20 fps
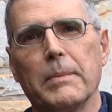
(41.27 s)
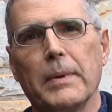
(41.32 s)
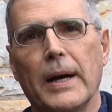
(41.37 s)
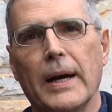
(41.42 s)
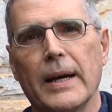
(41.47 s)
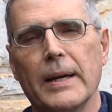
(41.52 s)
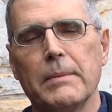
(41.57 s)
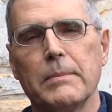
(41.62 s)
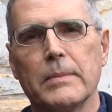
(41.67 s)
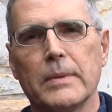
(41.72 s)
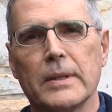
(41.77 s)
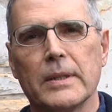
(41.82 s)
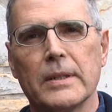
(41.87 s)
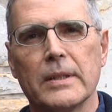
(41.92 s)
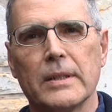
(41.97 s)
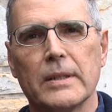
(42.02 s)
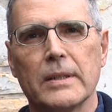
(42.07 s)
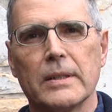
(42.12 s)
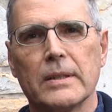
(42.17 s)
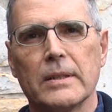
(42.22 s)
I'm
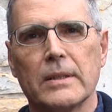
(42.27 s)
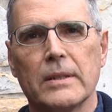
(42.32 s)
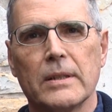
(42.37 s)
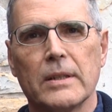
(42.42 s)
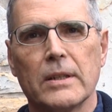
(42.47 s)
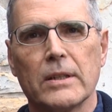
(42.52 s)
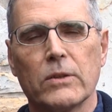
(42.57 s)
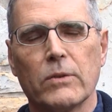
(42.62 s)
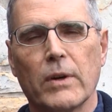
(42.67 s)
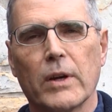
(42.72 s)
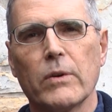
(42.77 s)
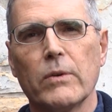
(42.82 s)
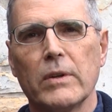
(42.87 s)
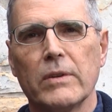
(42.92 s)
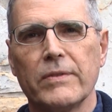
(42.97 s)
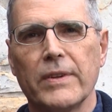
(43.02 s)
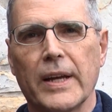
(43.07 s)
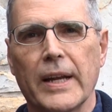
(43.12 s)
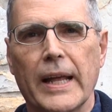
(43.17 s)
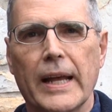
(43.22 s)
Gregory
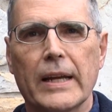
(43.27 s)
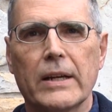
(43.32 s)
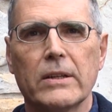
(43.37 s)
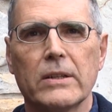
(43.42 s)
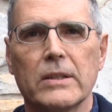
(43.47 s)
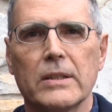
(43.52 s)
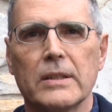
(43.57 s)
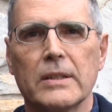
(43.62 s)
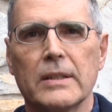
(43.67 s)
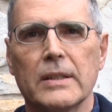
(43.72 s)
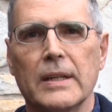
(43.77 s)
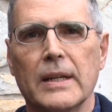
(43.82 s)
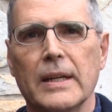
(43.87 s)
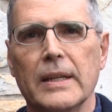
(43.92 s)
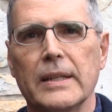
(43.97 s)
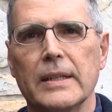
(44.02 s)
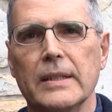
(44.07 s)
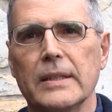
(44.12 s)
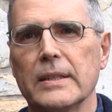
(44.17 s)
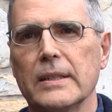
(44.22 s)
Van Aker.
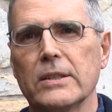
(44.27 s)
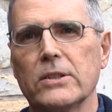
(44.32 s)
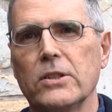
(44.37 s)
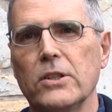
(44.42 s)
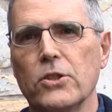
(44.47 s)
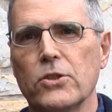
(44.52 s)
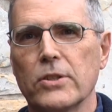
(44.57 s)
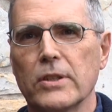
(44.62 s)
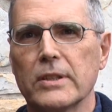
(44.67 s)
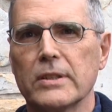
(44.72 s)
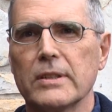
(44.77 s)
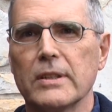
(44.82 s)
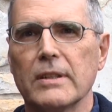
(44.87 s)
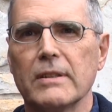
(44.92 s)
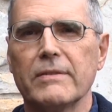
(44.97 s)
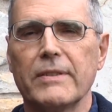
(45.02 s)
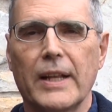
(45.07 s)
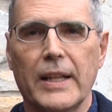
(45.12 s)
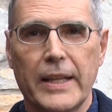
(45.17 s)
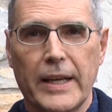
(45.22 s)
I teach at
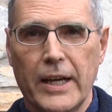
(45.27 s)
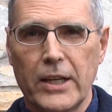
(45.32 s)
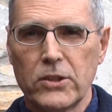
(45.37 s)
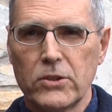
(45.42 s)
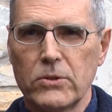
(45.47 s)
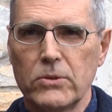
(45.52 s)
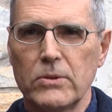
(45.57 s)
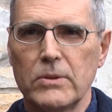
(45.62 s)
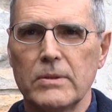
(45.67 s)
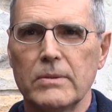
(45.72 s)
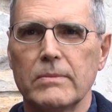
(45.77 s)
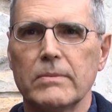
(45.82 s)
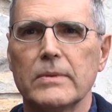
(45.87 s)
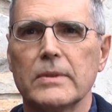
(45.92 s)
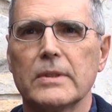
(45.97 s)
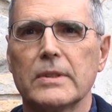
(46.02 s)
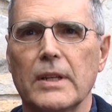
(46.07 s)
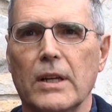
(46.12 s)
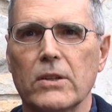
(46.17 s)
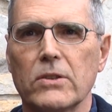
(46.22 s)
Valley High School,
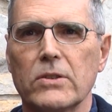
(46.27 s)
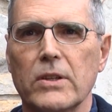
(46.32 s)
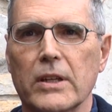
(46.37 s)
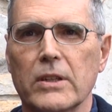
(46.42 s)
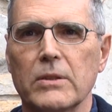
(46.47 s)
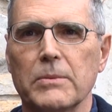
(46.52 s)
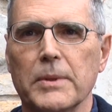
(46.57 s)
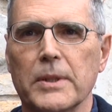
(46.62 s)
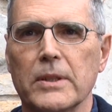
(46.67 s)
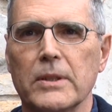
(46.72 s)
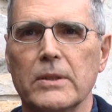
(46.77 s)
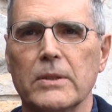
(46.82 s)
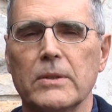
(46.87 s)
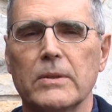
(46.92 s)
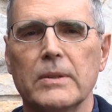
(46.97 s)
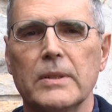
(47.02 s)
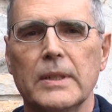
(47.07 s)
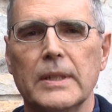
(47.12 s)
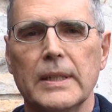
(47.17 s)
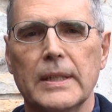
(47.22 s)
South
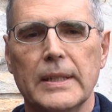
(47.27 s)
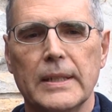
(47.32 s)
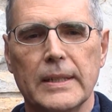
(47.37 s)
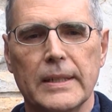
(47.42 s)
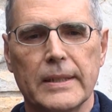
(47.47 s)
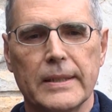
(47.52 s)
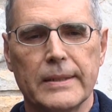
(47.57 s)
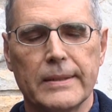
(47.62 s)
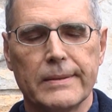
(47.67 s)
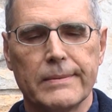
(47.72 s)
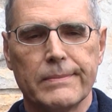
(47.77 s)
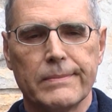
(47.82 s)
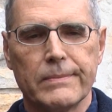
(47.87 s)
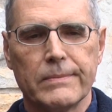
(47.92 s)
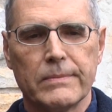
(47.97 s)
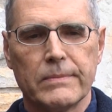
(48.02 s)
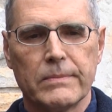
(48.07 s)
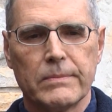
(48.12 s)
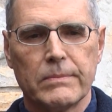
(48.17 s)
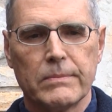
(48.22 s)
Sacramento,
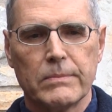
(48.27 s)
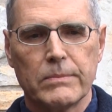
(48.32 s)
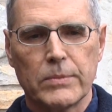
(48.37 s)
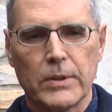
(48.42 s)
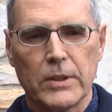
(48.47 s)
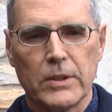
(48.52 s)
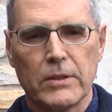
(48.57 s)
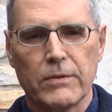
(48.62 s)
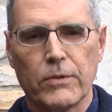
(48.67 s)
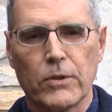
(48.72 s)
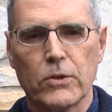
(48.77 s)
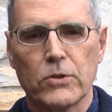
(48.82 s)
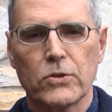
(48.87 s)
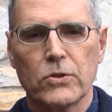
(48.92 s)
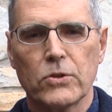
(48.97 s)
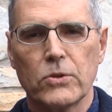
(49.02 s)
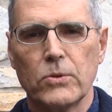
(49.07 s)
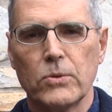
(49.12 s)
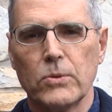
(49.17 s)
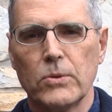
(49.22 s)
pretty diverse
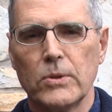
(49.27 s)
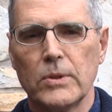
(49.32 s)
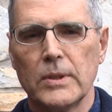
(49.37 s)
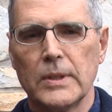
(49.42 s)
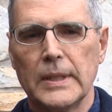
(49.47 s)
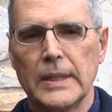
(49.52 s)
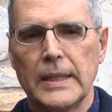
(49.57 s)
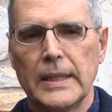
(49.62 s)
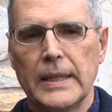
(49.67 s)
school.